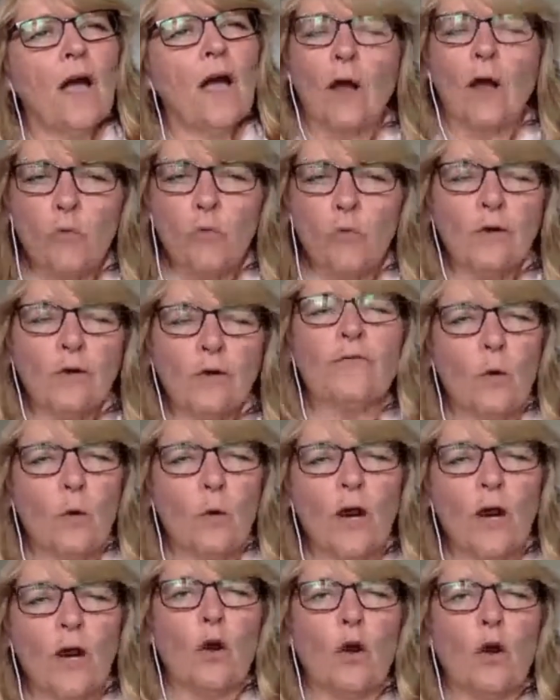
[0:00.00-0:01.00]
wrote for
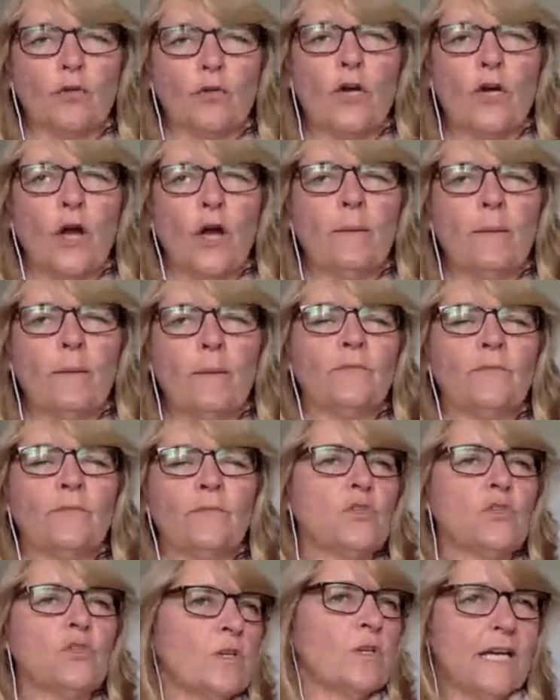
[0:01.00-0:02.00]
quite a long time,
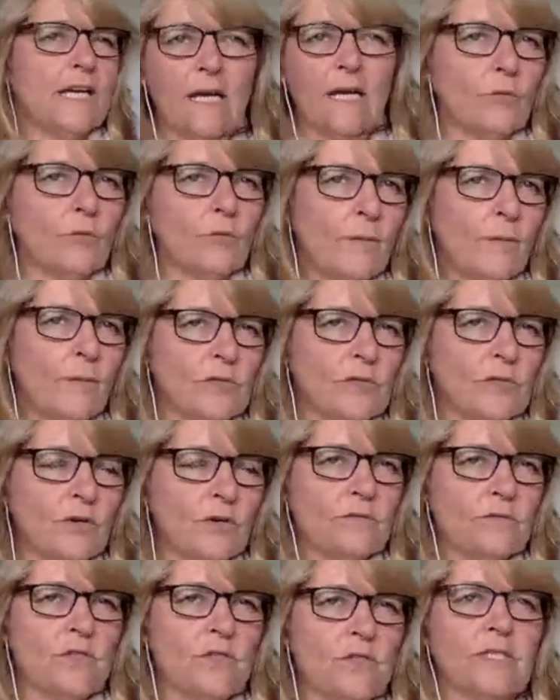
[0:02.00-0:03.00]
joined Romance
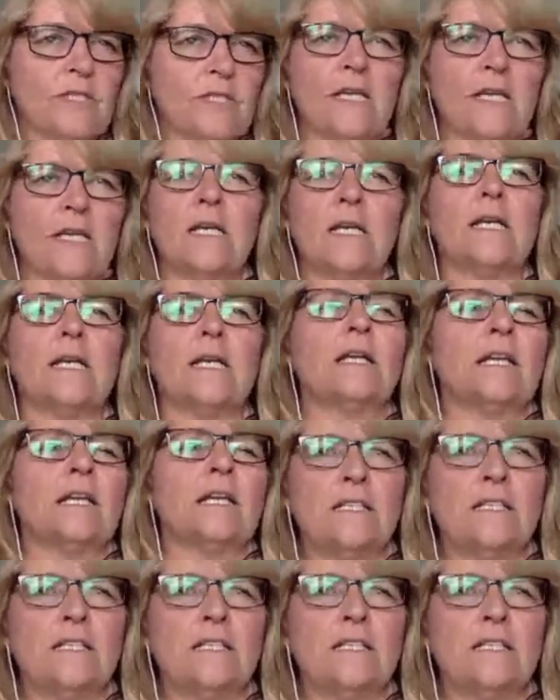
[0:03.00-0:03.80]
Writers of New Zealand,